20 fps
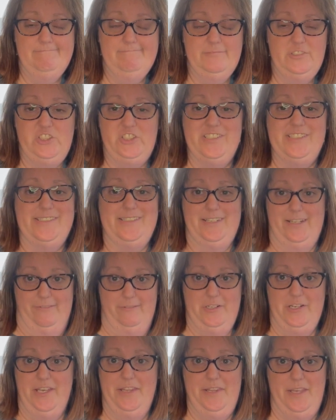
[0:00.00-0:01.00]
She's
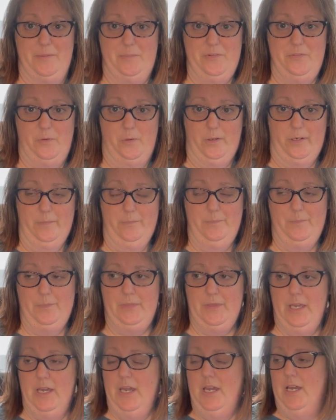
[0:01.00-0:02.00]
never done that before.
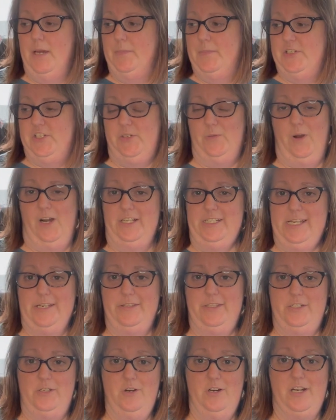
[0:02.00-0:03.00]
But she walked out
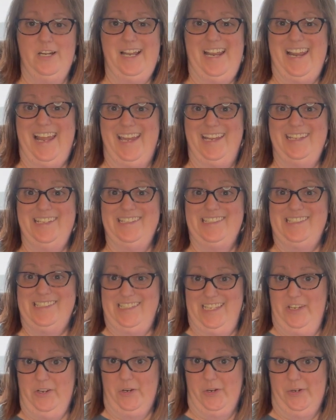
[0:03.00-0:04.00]
the door and I didn't
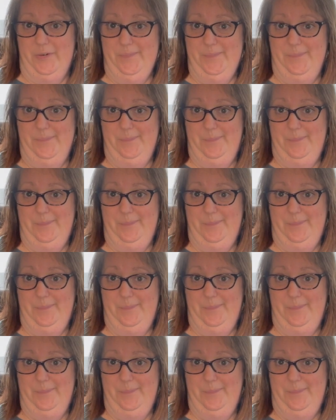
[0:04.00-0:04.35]
see her.